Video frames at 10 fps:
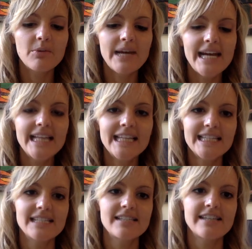way that
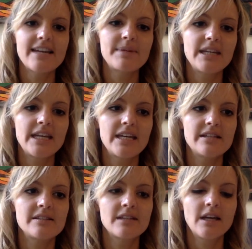this assignment
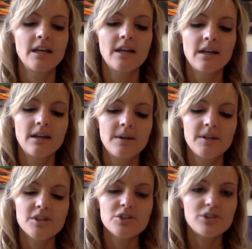is
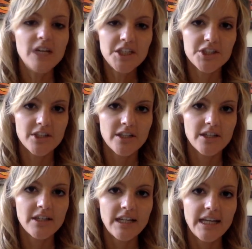
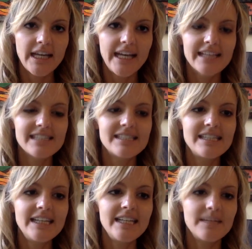structured, it
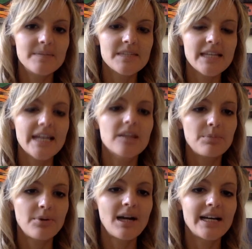seems like the
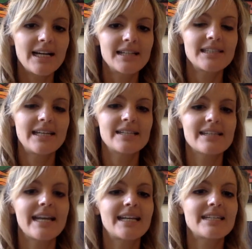product is
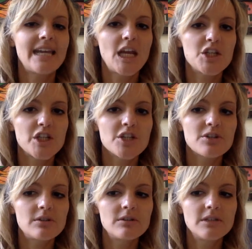like
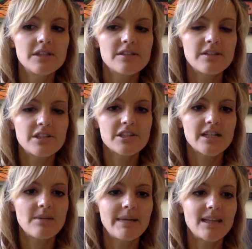tangential. So they're just
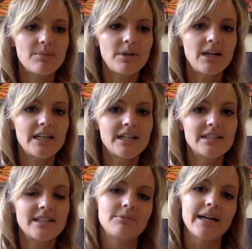going to make the product
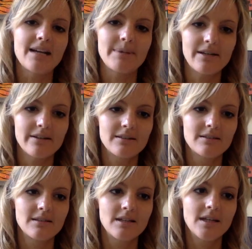and then write about it.
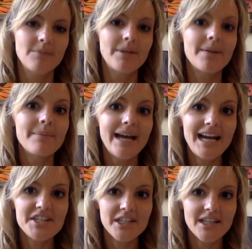But
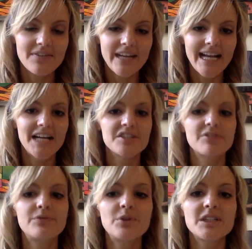imagine if they had to
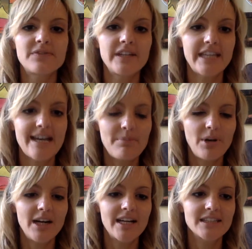force fit that
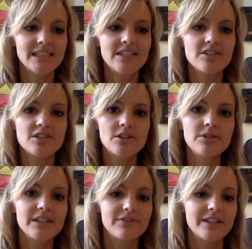product into 2
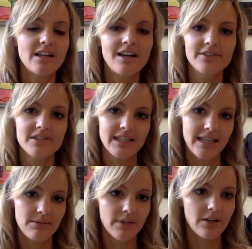different novels that
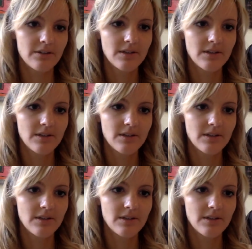they wrote.